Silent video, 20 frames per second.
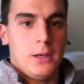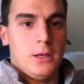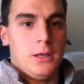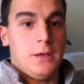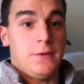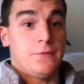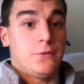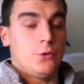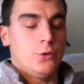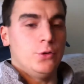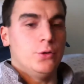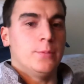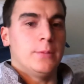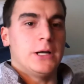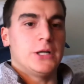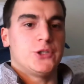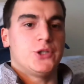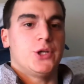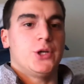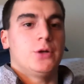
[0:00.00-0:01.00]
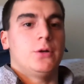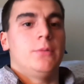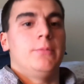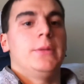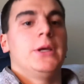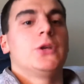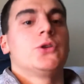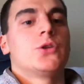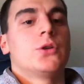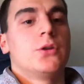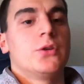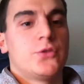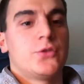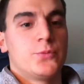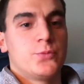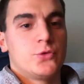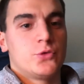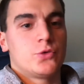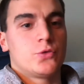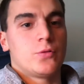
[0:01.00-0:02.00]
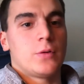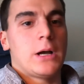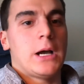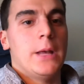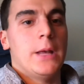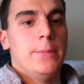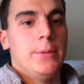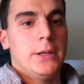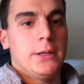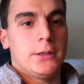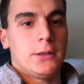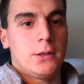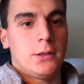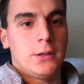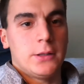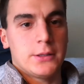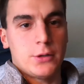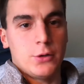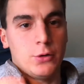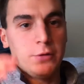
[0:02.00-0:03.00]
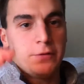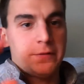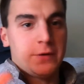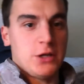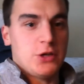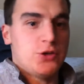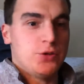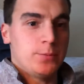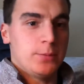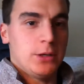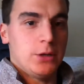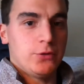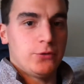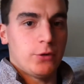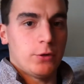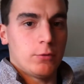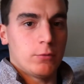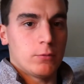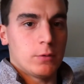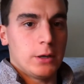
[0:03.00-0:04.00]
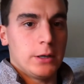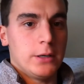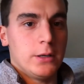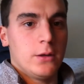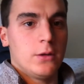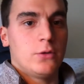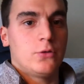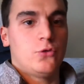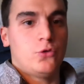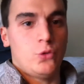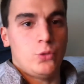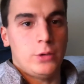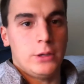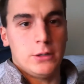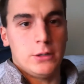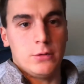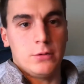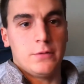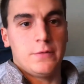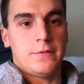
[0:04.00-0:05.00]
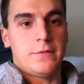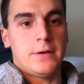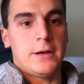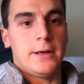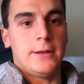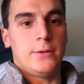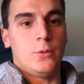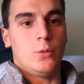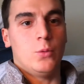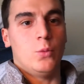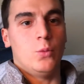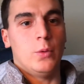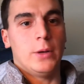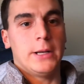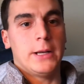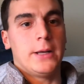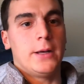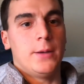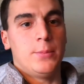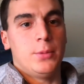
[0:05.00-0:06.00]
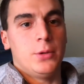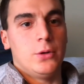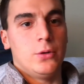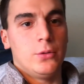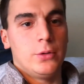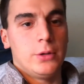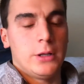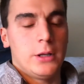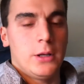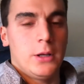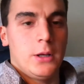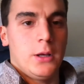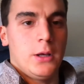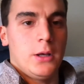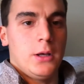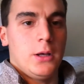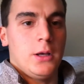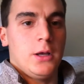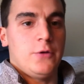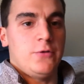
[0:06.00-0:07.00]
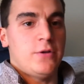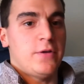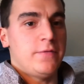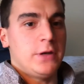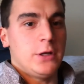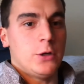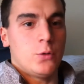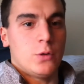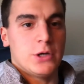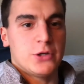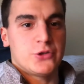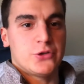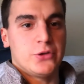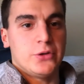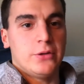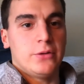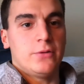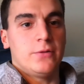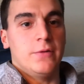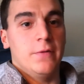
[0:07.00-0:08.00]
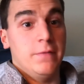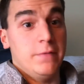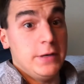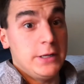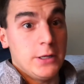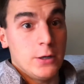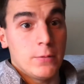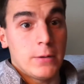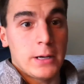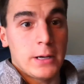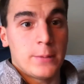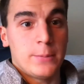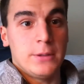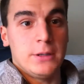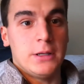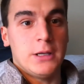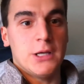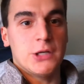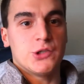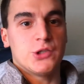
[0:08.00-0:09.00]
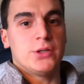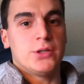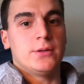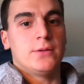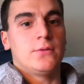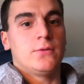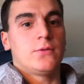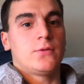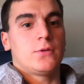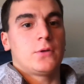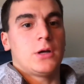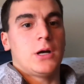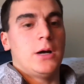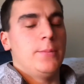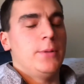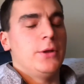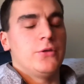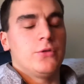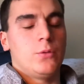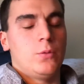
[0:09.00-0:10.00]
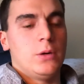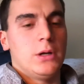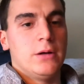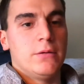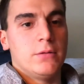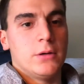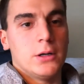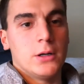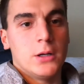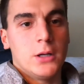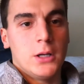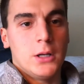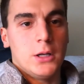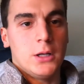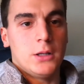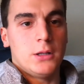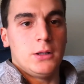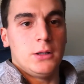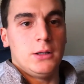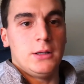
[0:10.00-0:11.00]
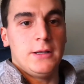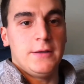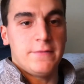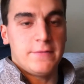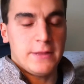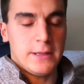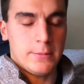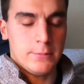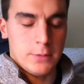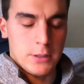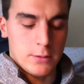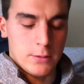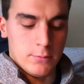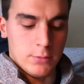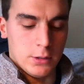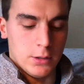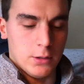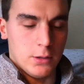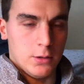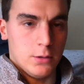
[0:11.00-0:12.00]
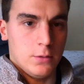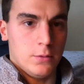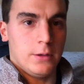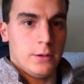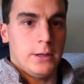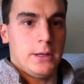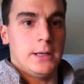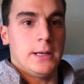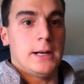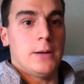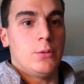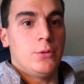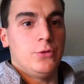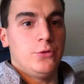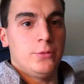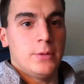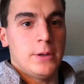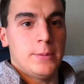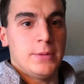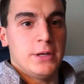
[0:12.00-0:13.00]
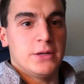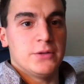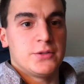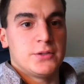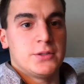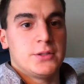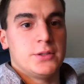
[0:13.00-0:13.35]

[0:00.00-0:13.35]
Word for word: If you're new to my channel, make sure to subscribe and click the notification bell to the right so you get notified when I upload. If you have any questions, video recommendations, comments, or whatever, leave them down below and I will do my best